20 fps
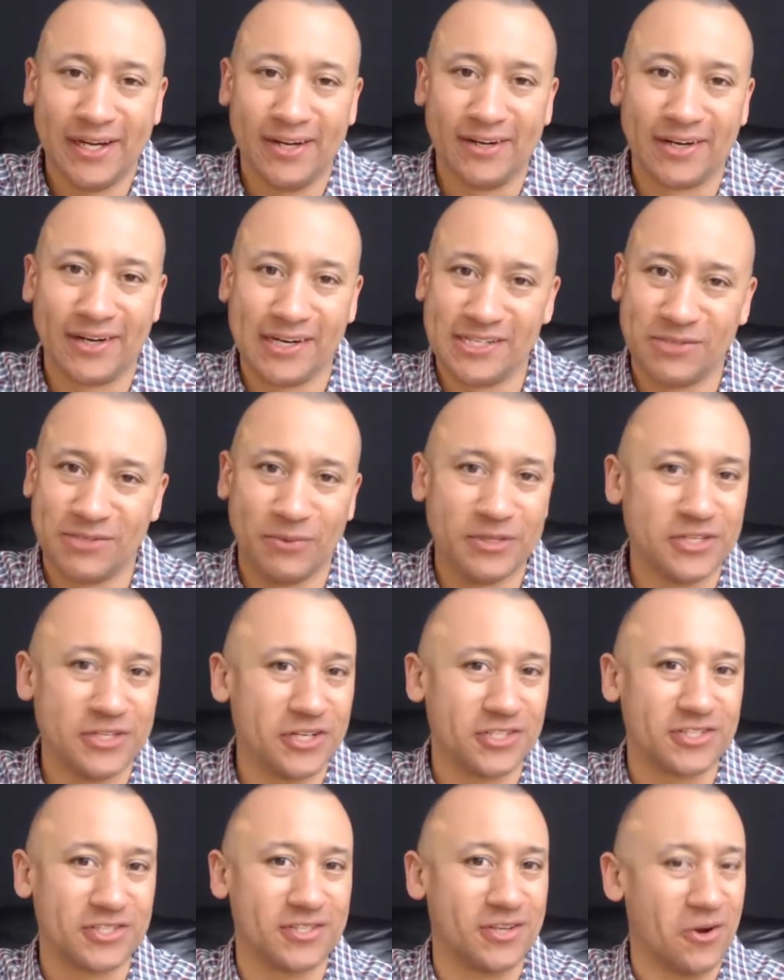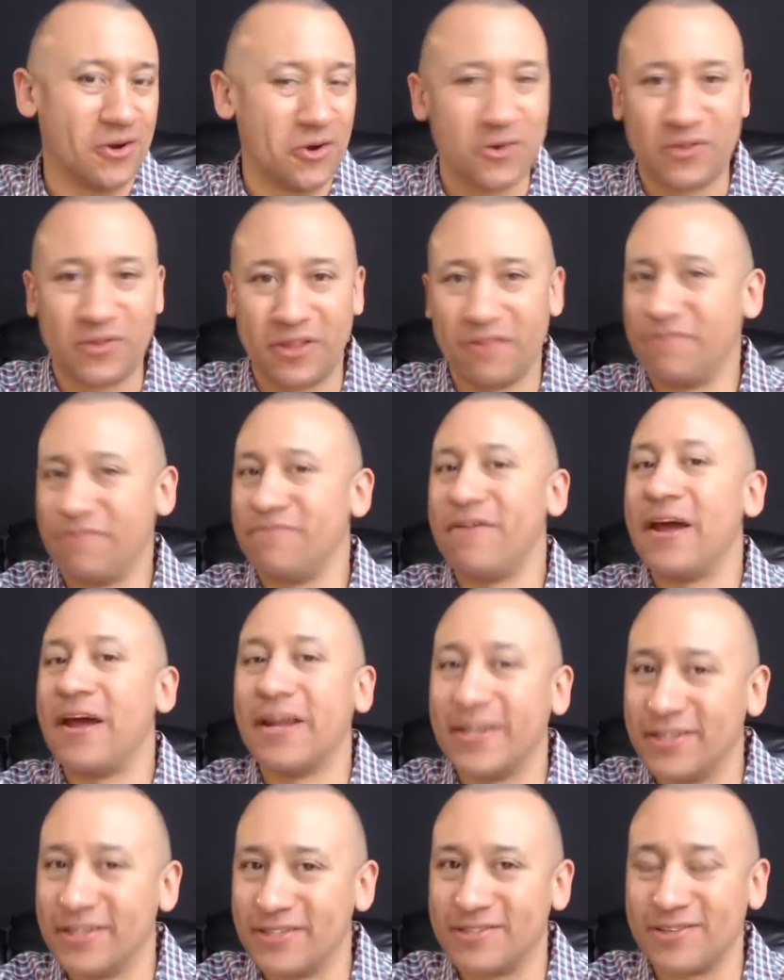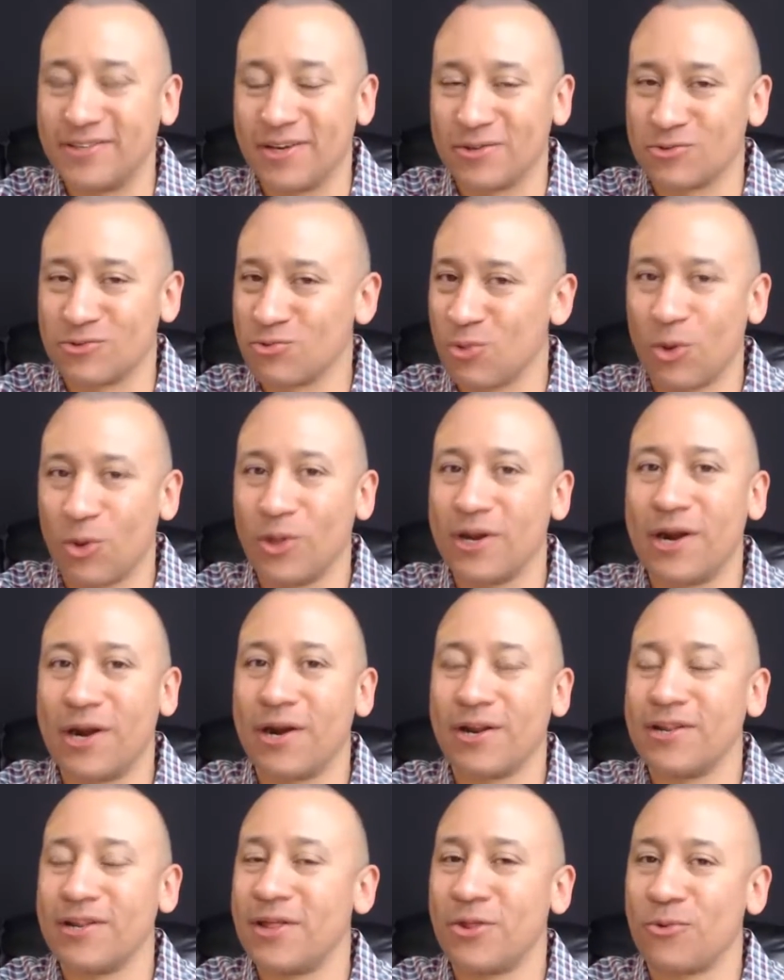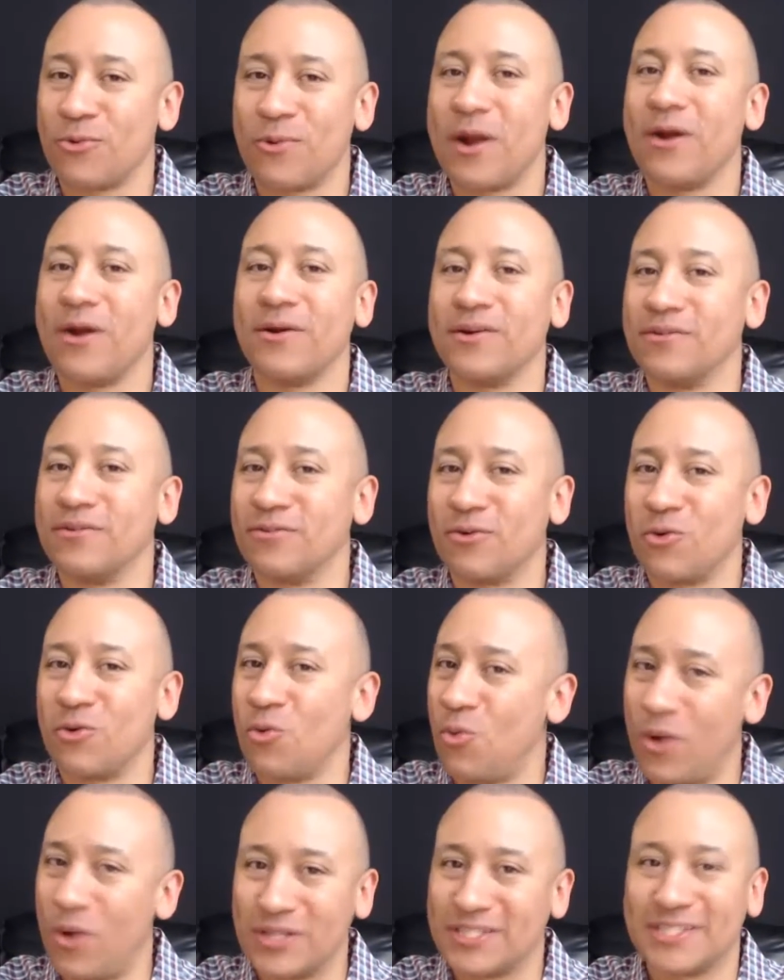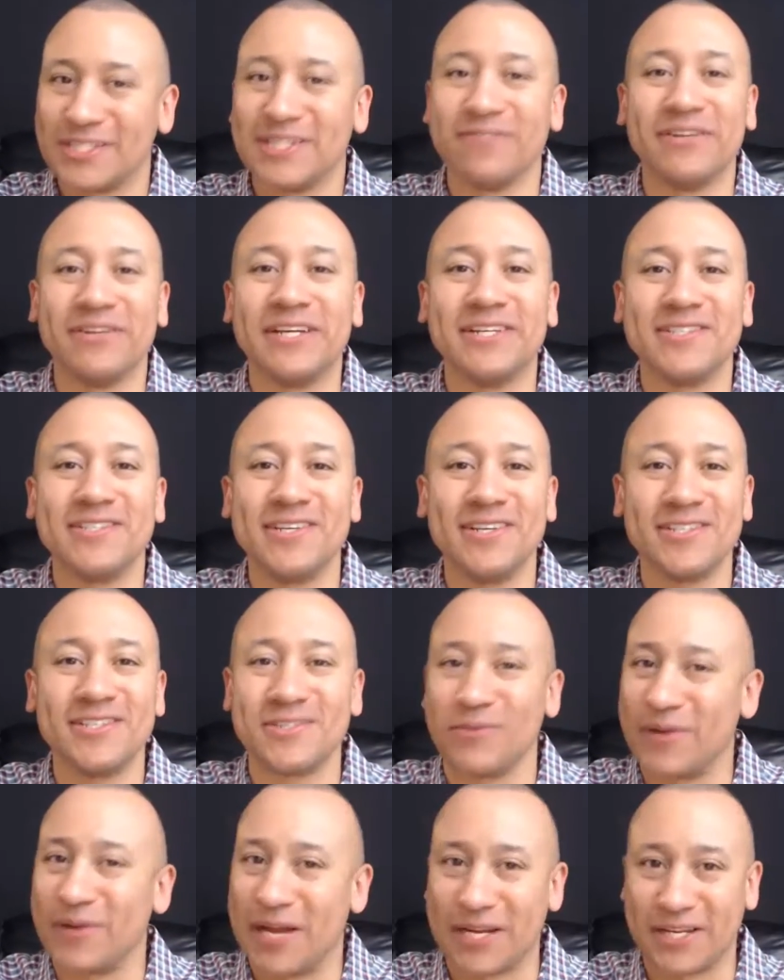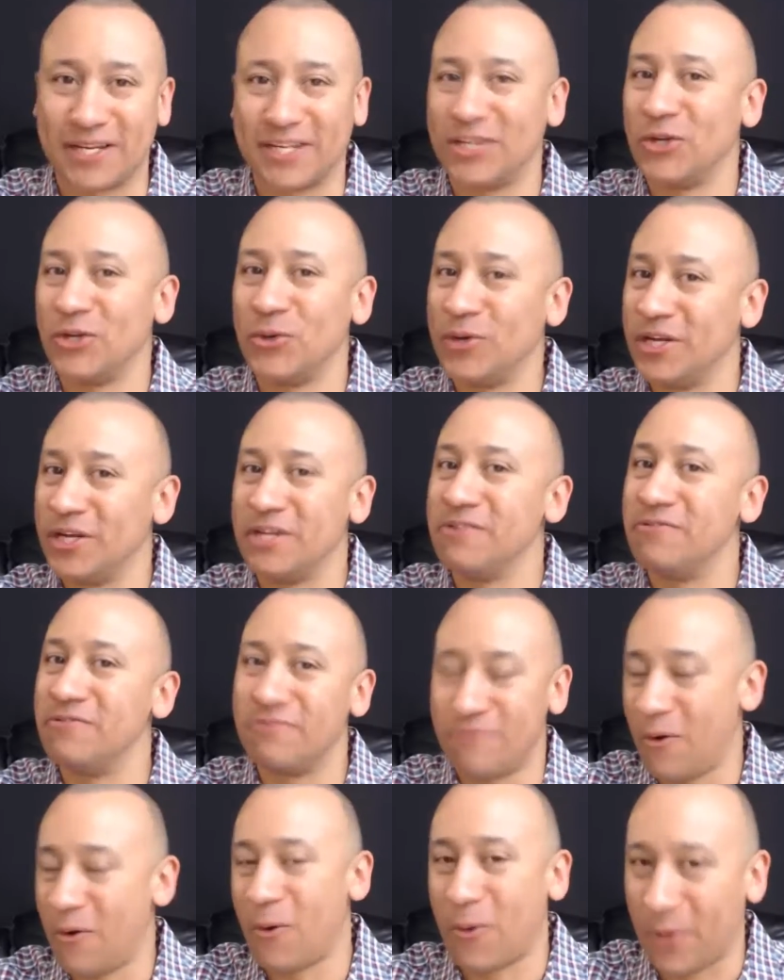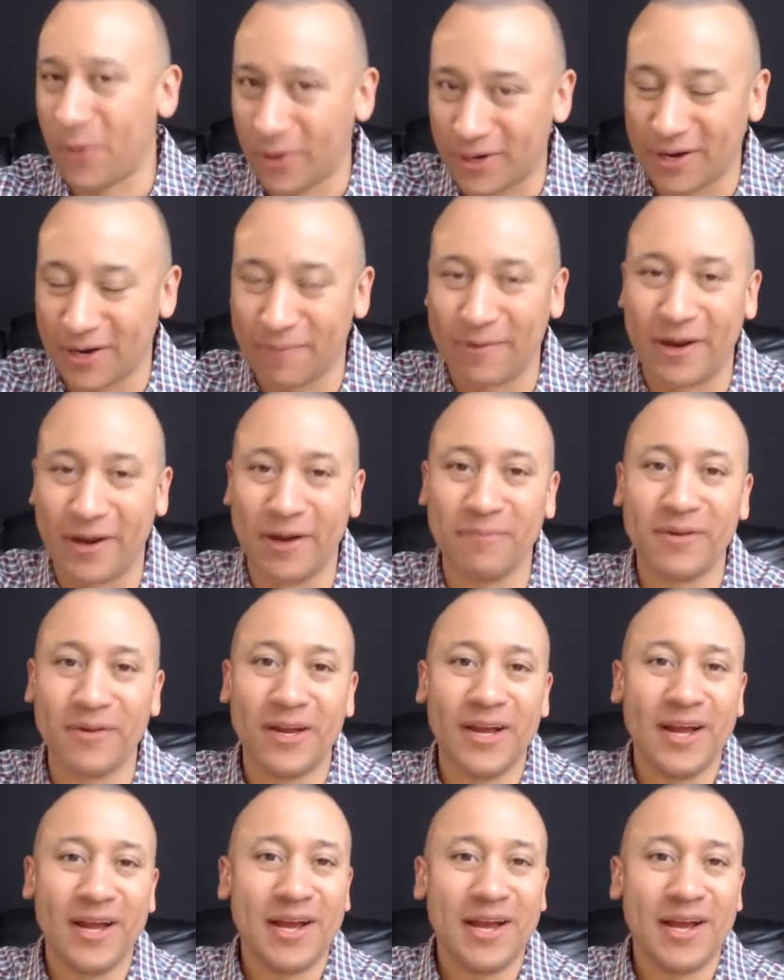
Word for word: Okay, so we just heard that the Fed is rolling out another round of quantitative easing, so we got QE4 coming up.